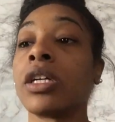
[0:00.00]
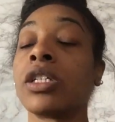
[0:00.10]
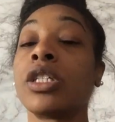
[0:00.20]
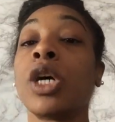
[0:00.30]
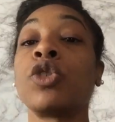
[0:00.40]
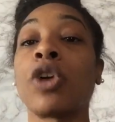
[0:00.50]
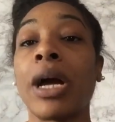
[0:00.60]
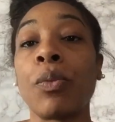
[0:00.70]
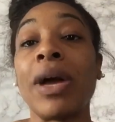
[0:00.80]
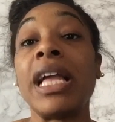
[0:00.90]
So
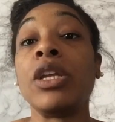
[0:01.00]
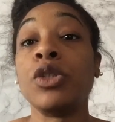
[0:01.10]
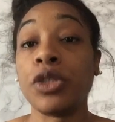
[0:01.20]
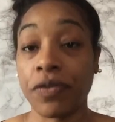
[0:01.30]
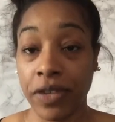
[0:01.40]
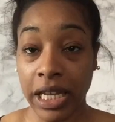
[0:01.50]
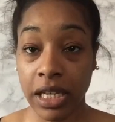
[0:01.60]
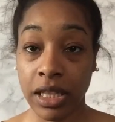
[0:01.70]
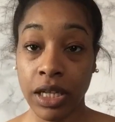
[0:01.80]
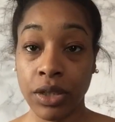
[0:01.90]
try and wear loose
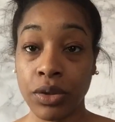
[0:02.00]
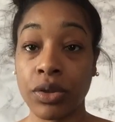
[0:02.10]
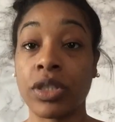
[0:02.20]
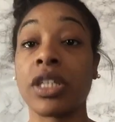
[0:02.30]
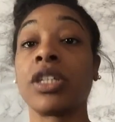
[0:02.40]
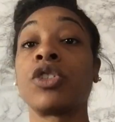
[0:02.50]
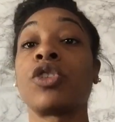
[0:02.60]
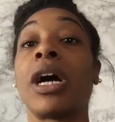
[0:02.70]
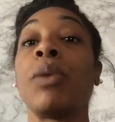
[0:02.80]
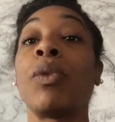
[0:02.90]
fitting clothes.
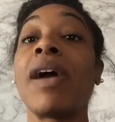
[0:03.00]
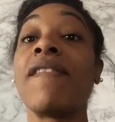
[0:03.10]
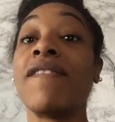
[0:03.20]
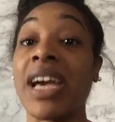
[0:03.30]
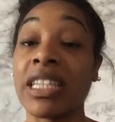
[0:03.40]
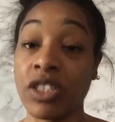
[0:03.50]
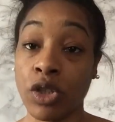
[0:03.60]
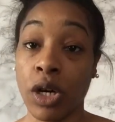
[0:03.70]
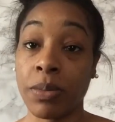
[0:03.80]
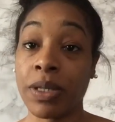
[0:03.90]
Try and wear
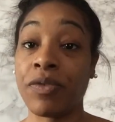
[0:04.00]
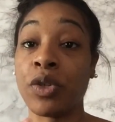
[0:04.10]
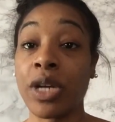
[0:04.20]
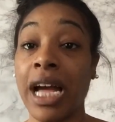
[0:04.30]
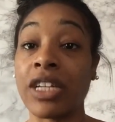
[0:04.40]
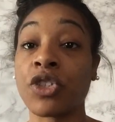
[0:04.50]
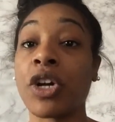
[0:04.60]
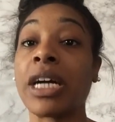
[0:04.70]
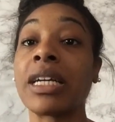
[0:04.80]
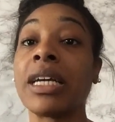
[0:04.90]
vest tops if you can.
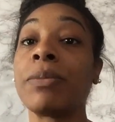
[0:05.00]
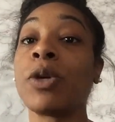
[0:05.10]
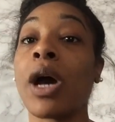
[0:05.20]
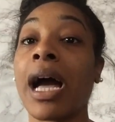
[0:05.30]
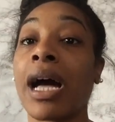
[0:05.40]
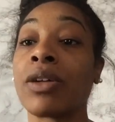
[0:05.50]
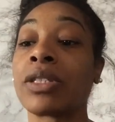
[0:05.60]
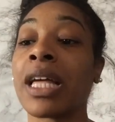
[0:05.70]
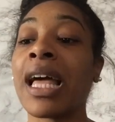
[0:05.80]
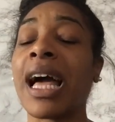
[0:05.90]
Try and keep your
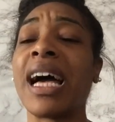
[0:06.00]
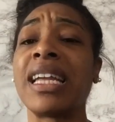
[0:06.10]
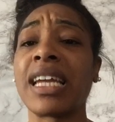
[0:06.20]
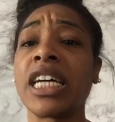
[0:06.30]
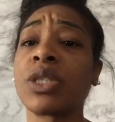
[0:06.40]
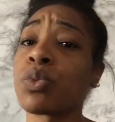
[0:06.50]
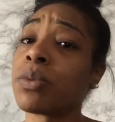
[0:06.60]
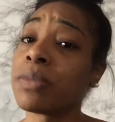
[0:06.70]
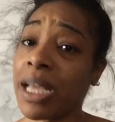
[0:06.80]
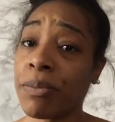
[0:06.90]
house at a nice
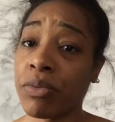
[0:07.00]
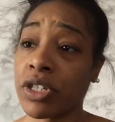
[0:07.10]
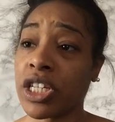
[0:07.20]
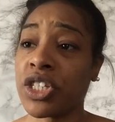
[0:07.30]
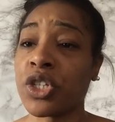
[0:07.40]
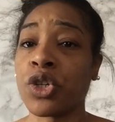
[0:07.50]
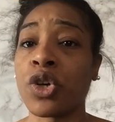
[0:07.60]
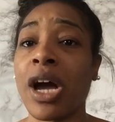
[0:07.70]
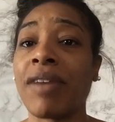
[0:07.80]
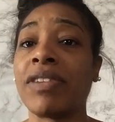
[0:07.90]
warm temperature so you're
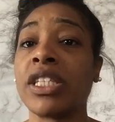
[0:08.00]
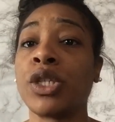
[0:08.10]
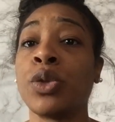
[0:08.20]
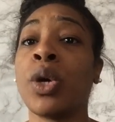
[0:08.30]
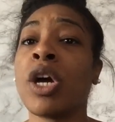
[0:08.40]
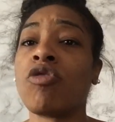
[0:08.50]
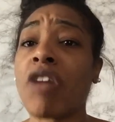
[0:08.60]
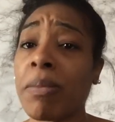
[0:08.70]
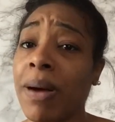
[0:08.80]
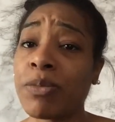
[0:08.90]
not having to
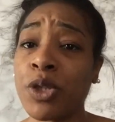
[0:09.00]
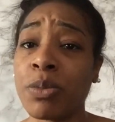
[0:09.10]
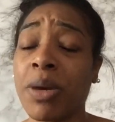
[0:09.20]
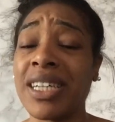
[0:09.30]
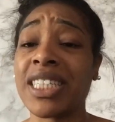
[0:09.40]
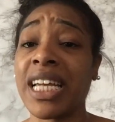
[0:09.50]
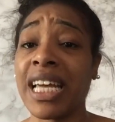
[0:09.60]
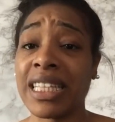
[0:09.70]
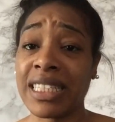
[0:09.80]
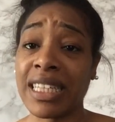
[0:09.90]
wrap up too much
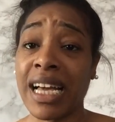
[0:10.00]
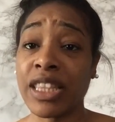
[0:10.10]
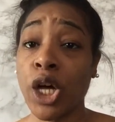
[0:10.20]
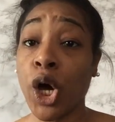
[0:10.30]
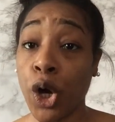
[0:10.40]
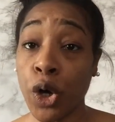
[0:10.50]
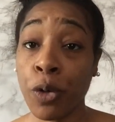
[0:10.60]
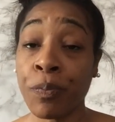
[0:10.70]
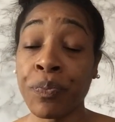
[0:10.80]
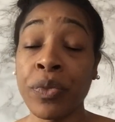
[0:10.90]
inside the
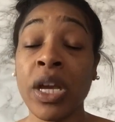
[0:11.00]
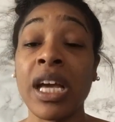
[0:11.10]
home.